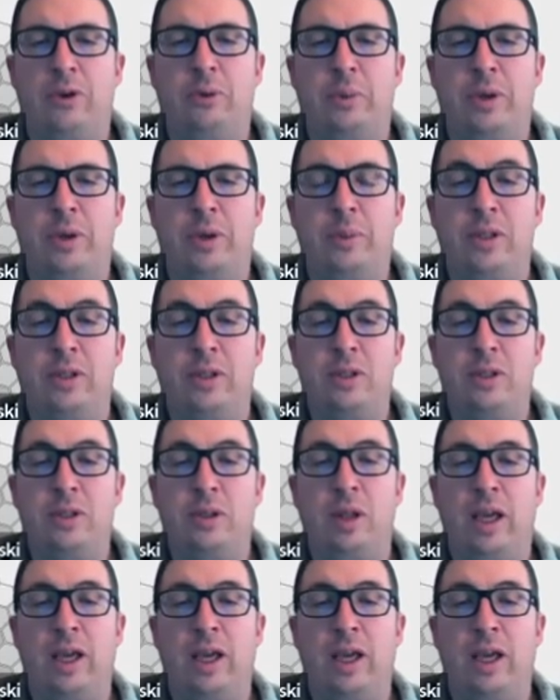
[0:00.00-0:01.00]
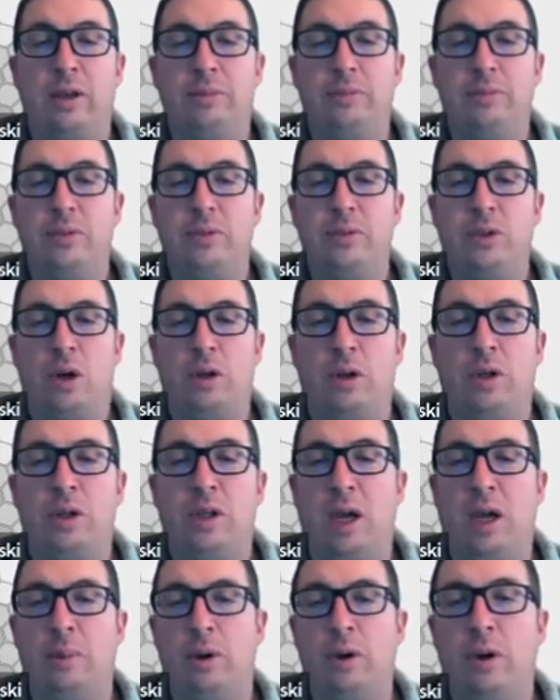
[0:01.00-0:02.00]
however many minutes you'd like, start the
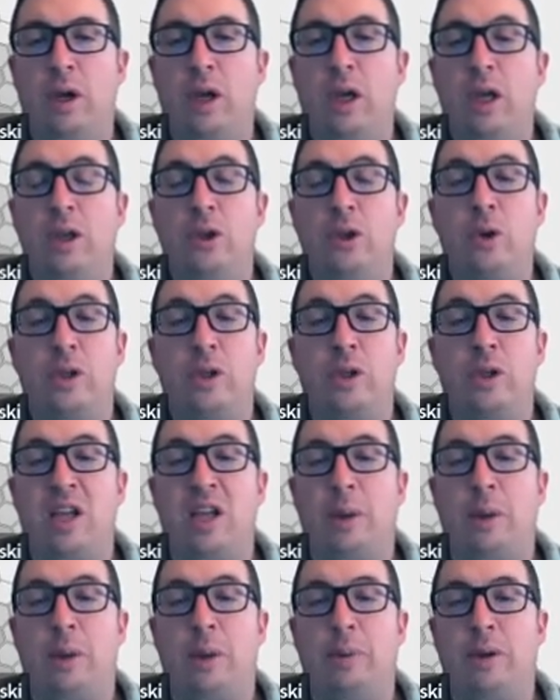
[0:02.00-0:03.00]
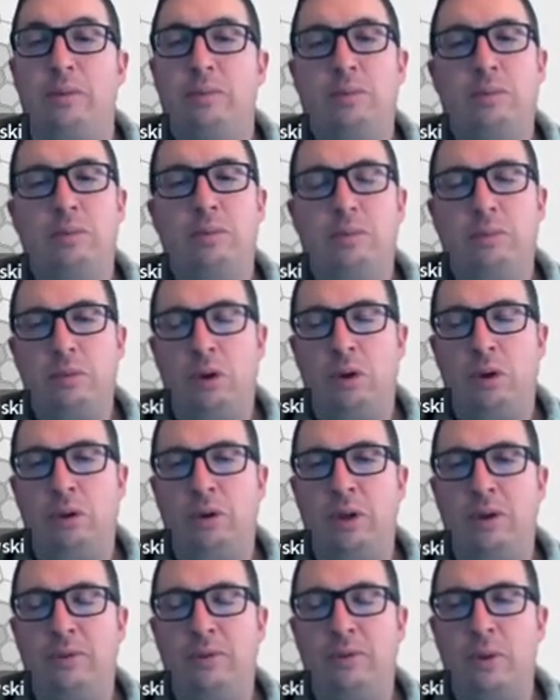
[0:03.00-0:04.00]
timer. You could stop it
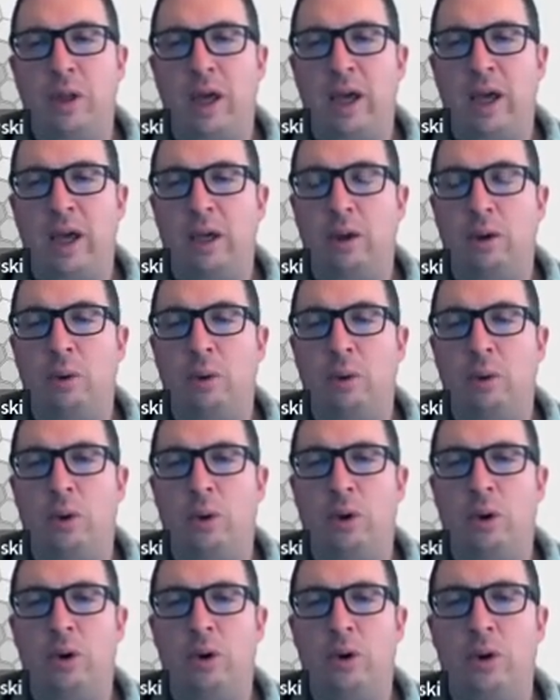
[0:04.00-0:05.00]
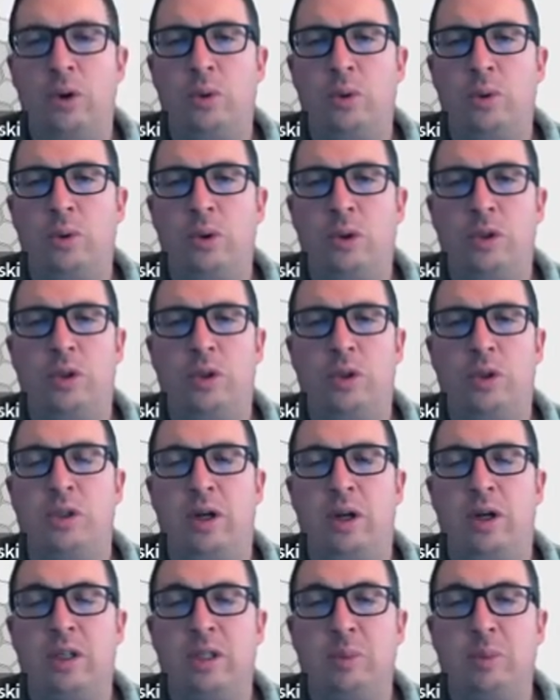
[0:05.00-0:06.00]
early if you'd like, or you could just
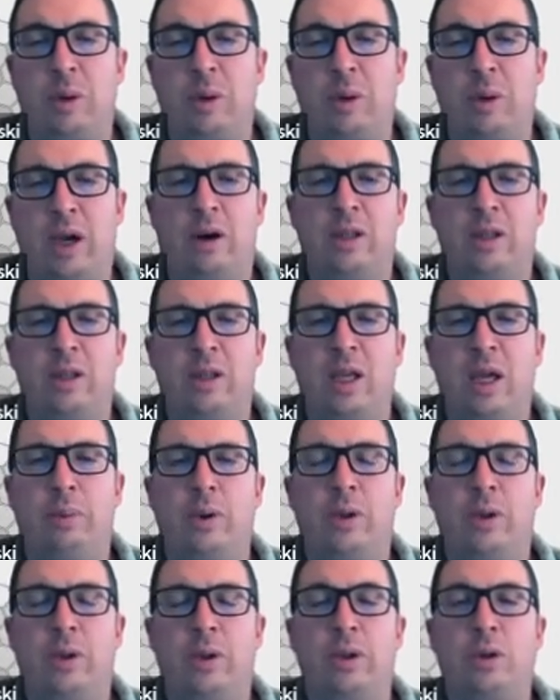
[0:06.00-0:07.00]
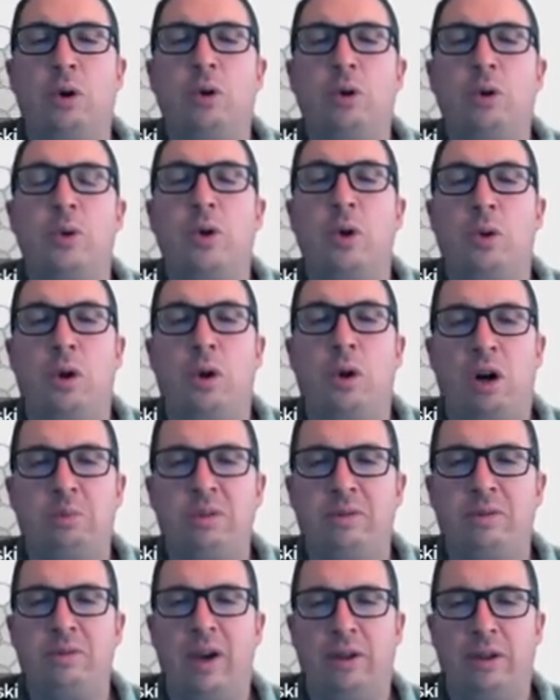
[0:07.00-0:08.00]
let it expire. At that point, the code would no longer
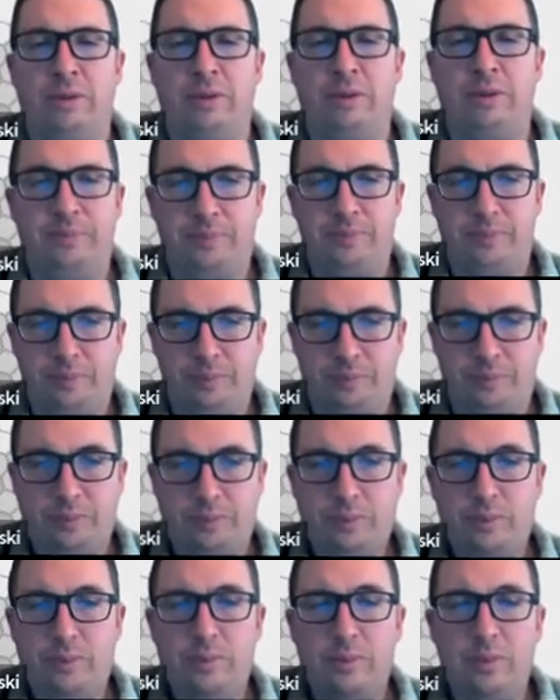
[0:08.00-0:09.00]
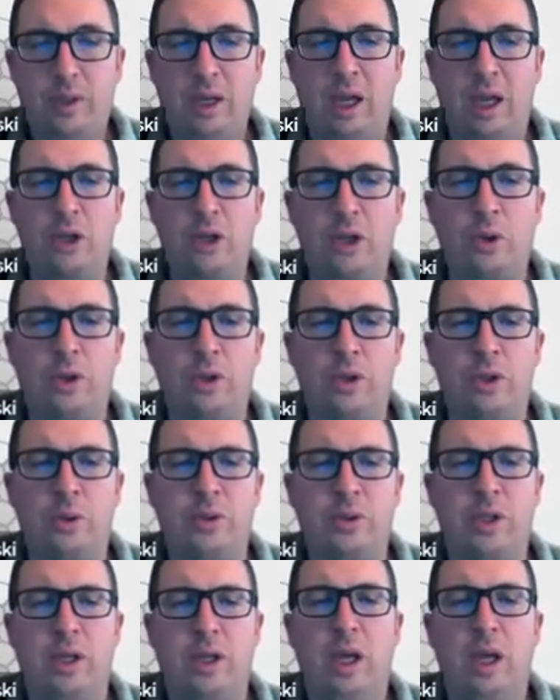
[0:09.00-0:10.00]
be valid and you could
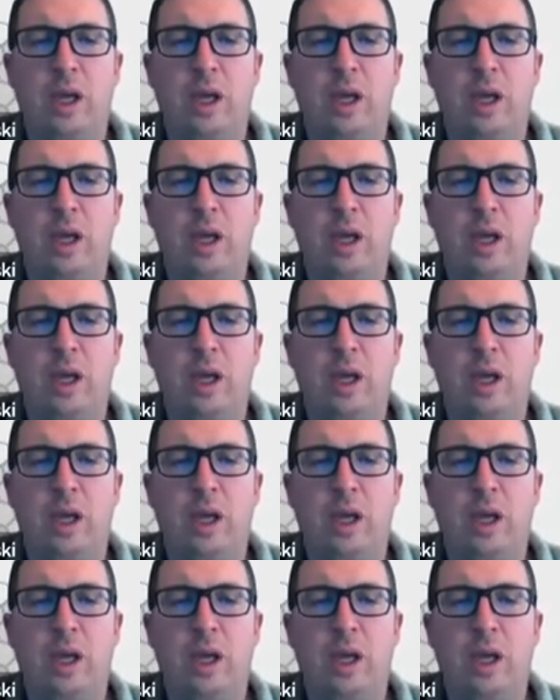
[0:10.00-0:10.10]
use it.